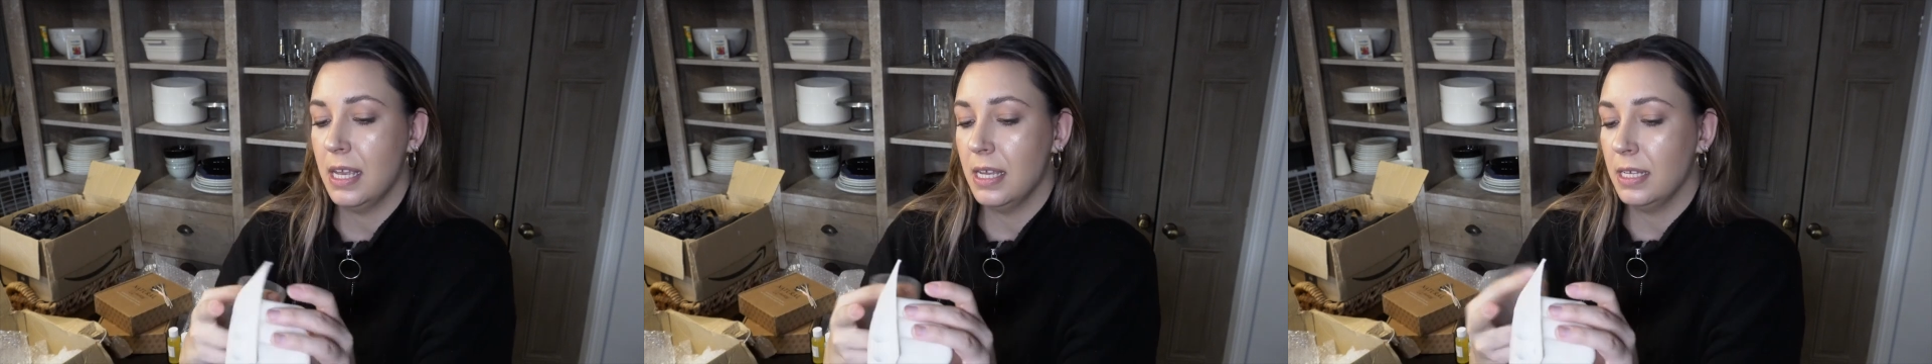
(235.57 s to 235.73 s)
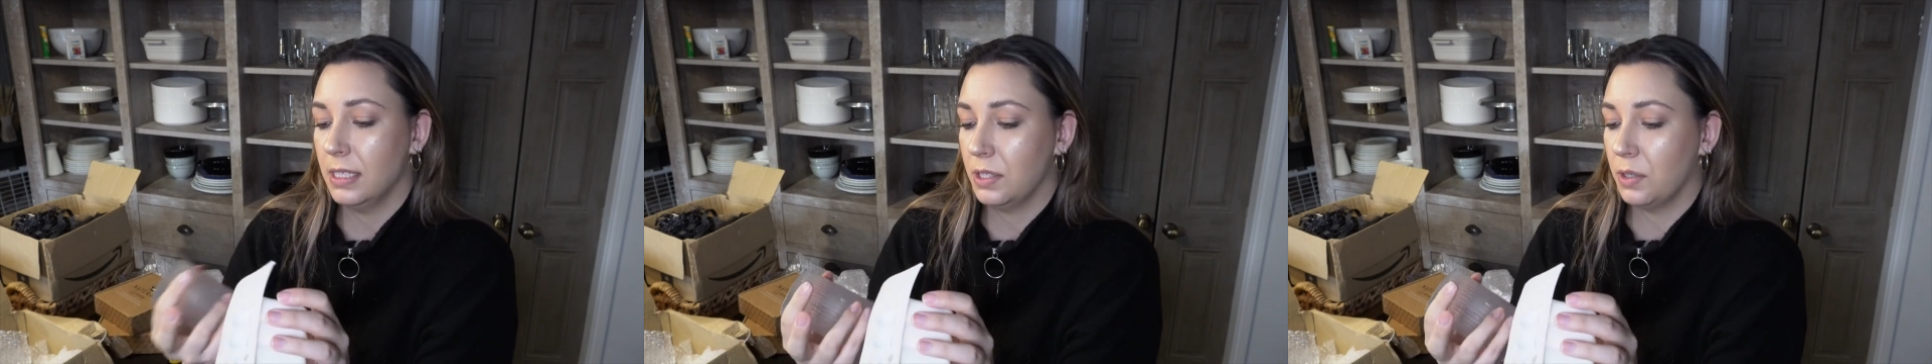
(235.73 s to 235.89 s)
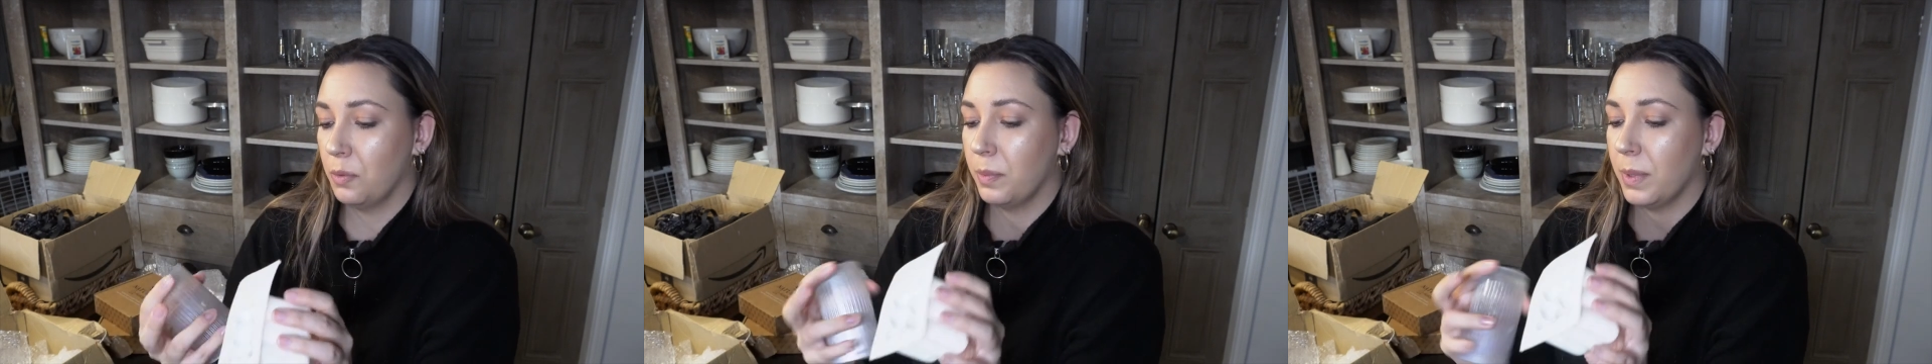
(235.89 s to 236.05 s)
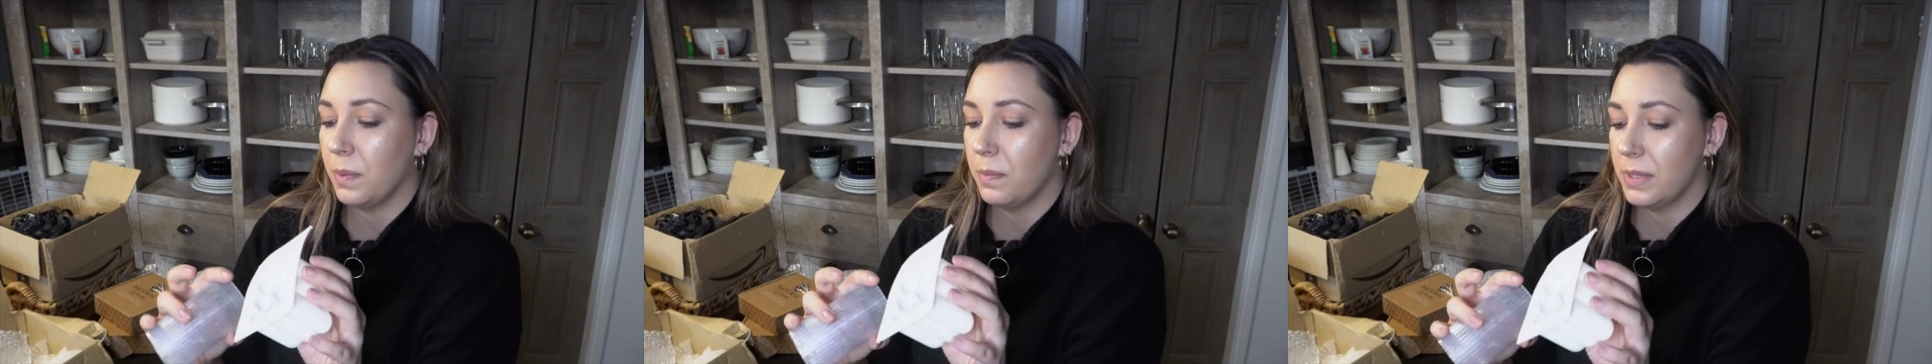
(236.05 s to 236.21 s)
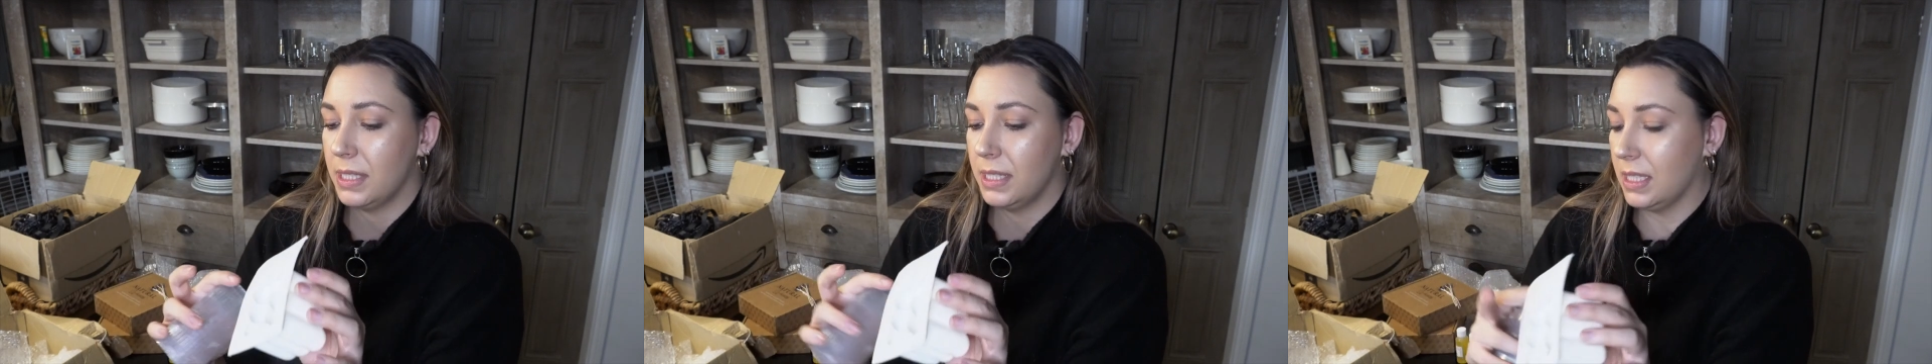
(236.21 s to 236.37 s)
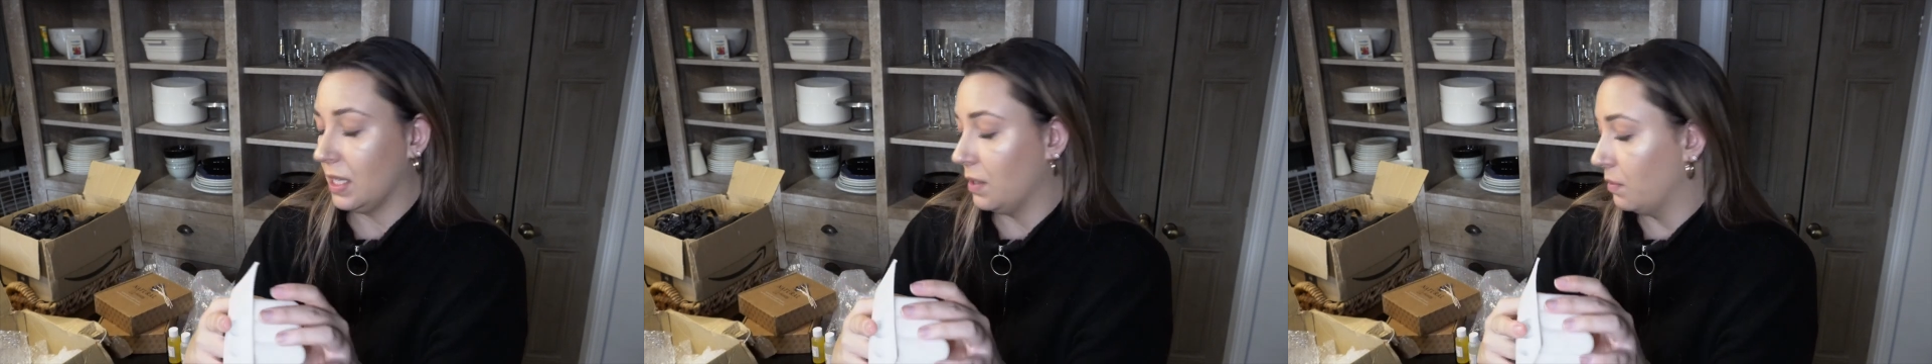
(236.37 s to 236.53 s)
so we will
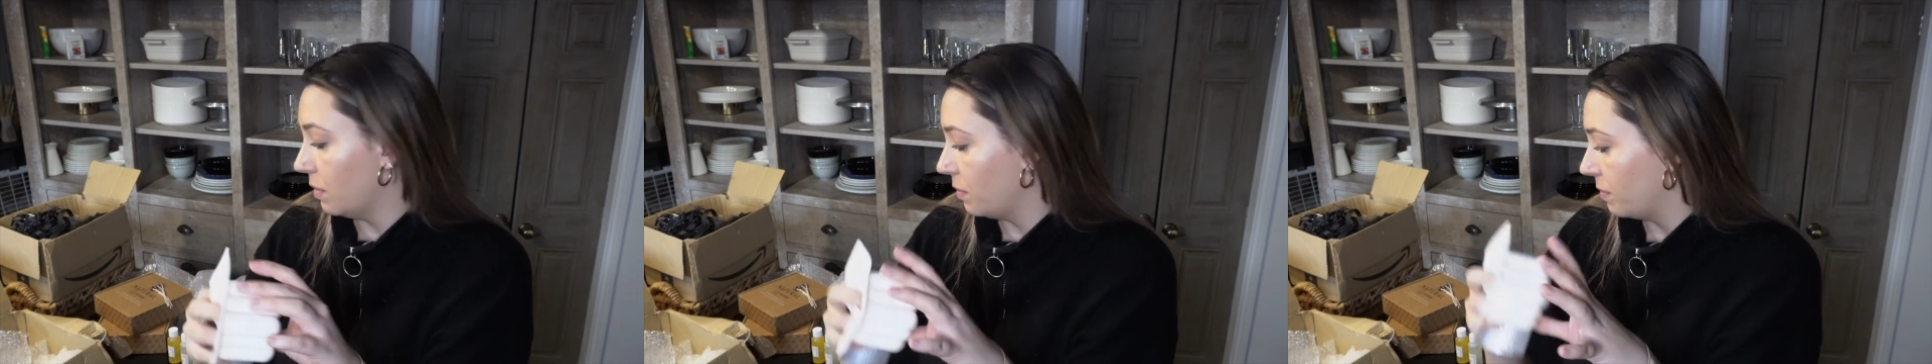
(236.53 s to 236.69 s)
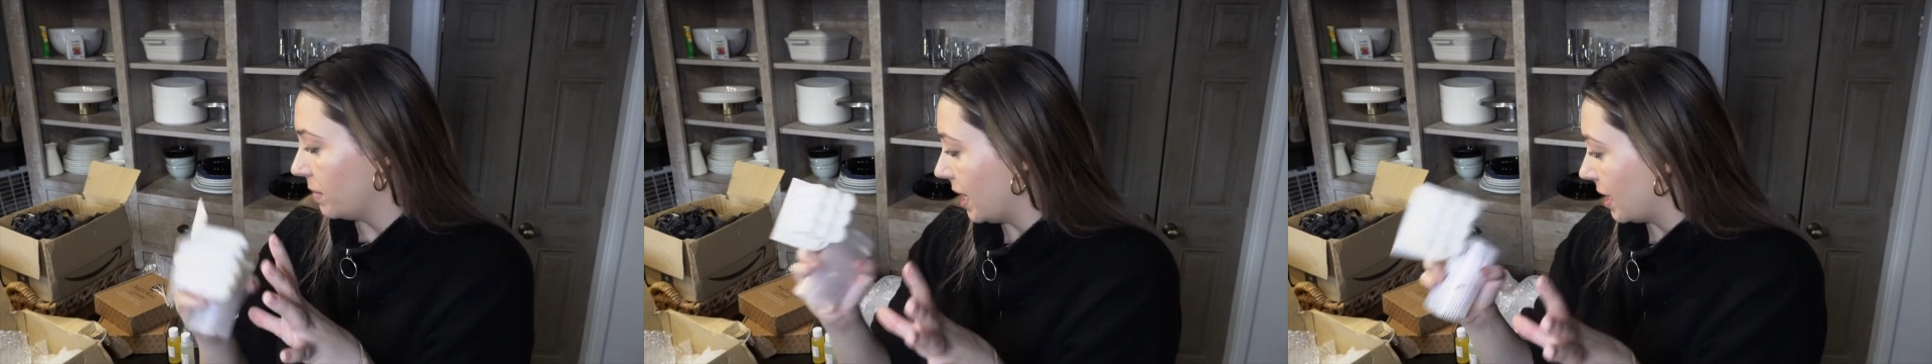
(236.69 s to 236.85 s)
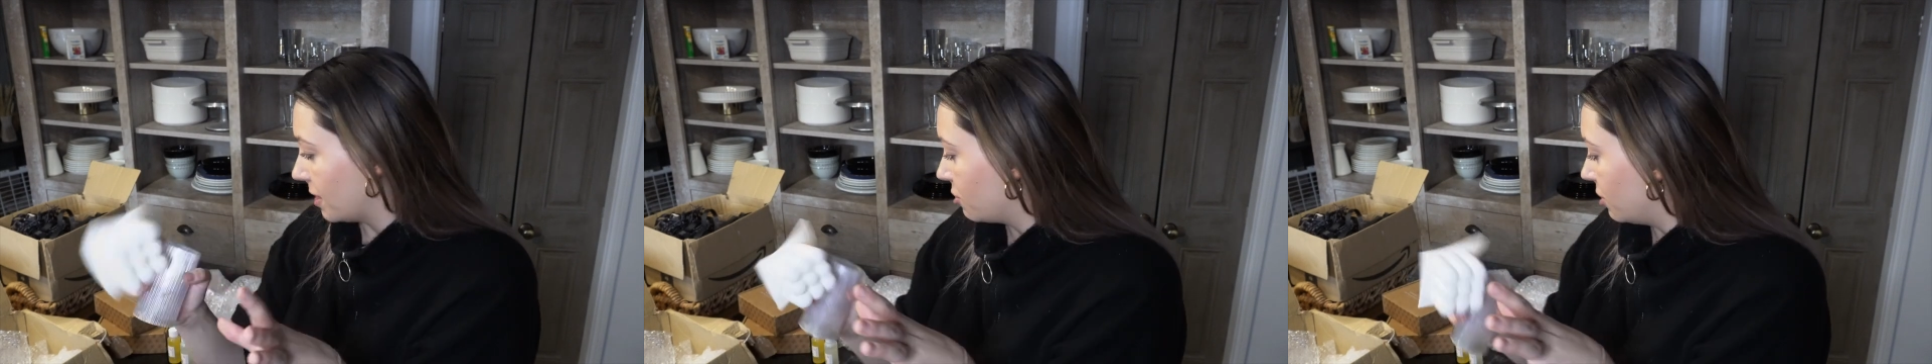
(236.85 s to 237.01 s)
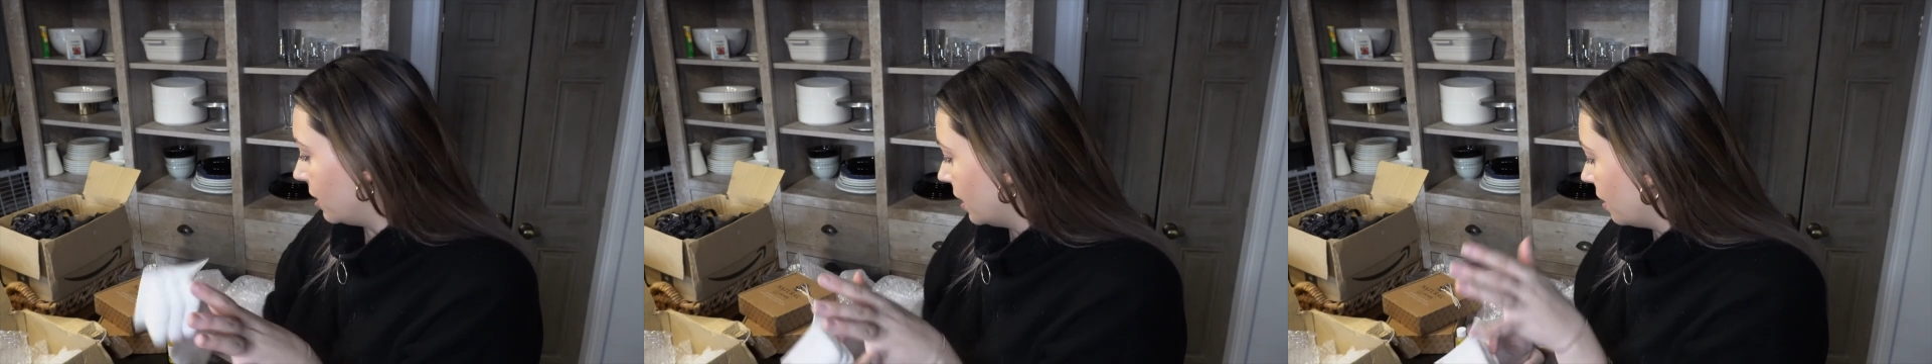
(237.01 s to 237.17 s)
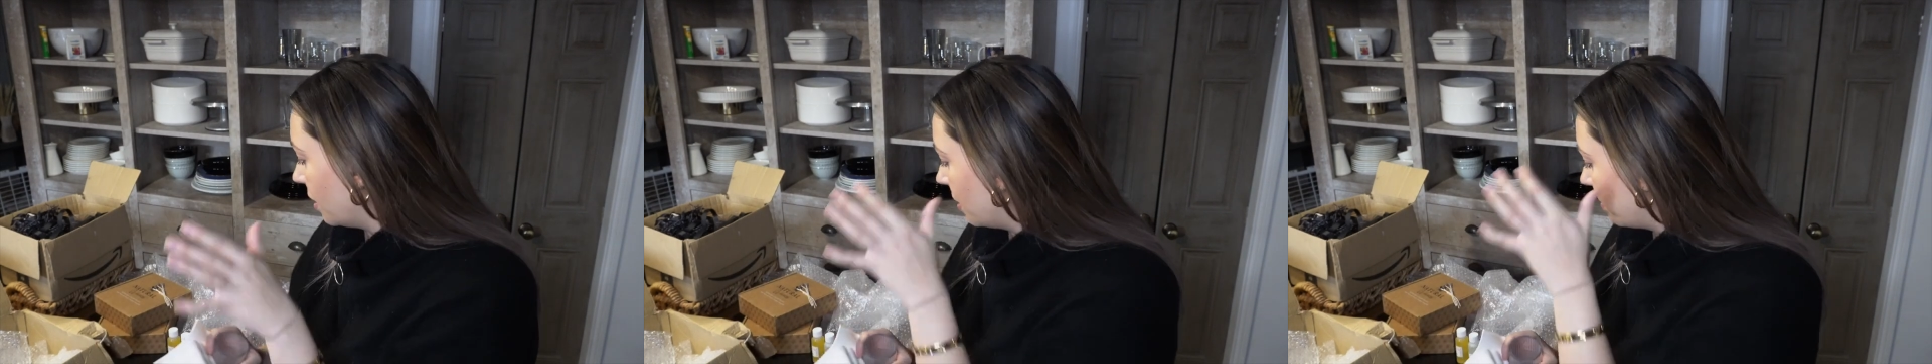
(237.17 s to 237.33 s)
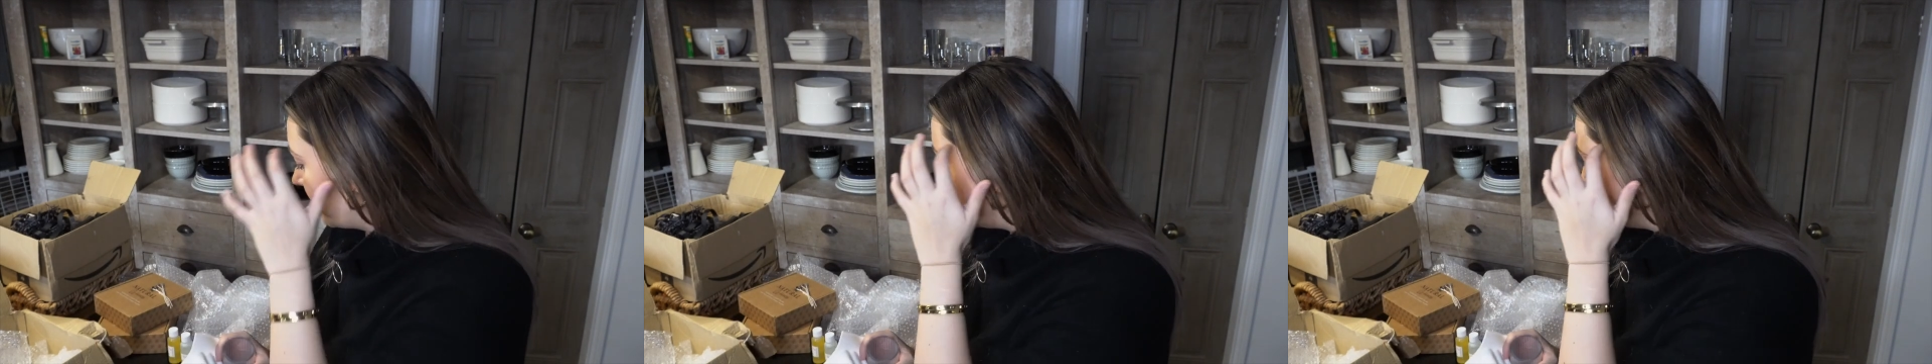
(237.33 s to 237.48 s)
see what we're actually
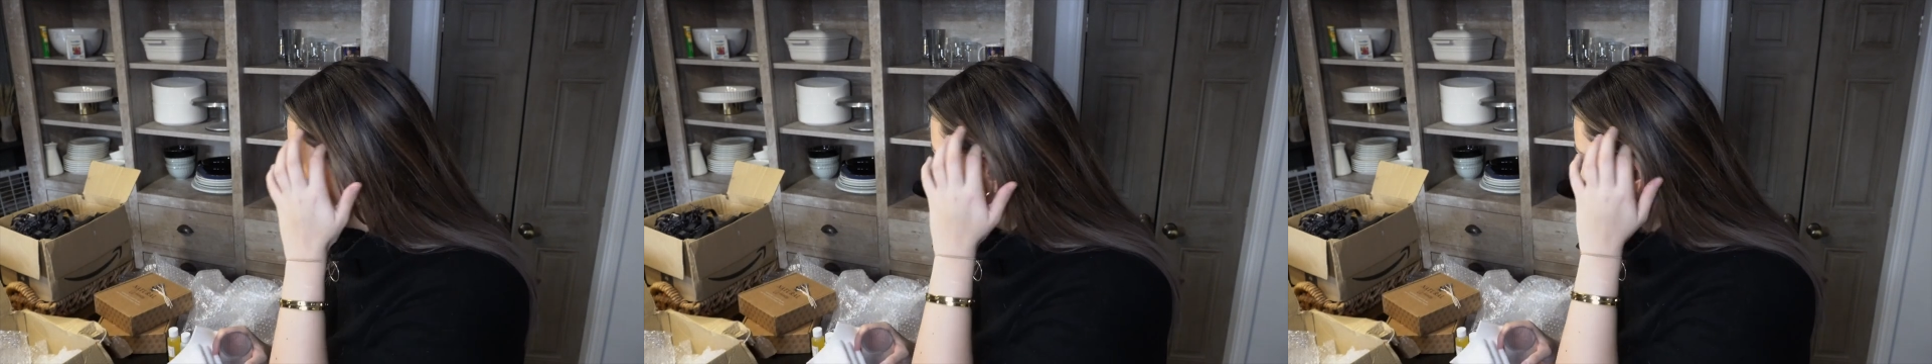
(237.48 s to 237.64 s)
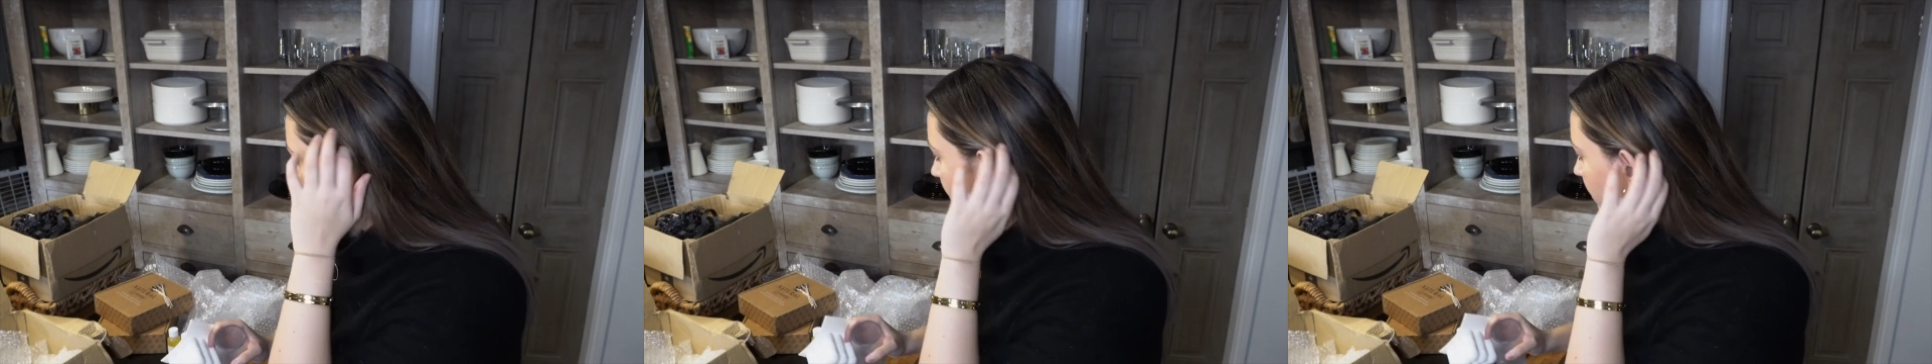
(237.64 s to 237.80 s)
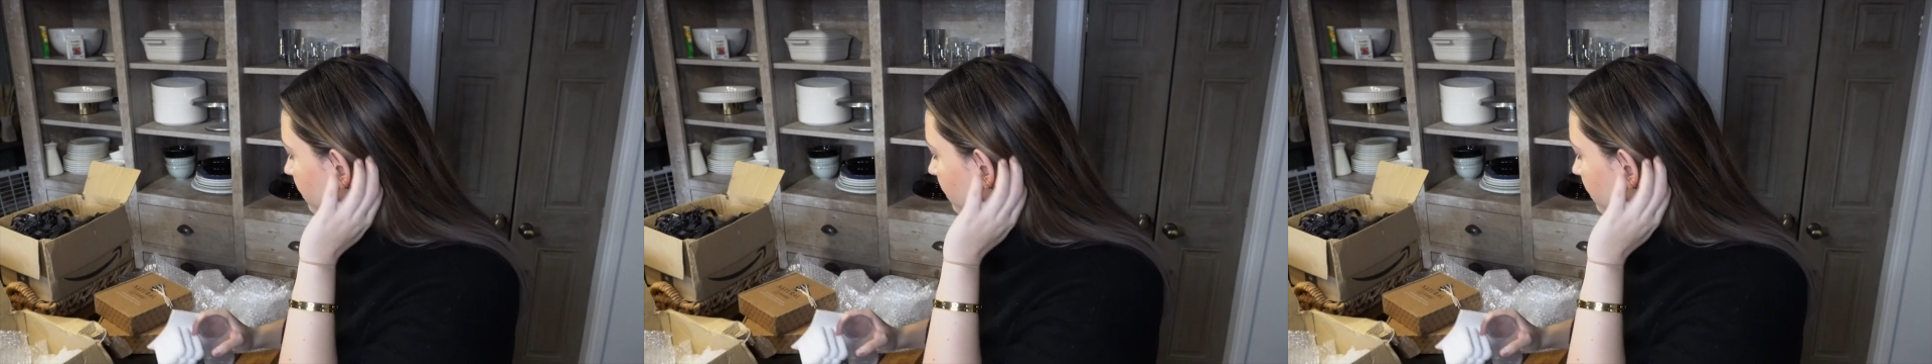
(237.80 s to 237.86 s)
gonna be using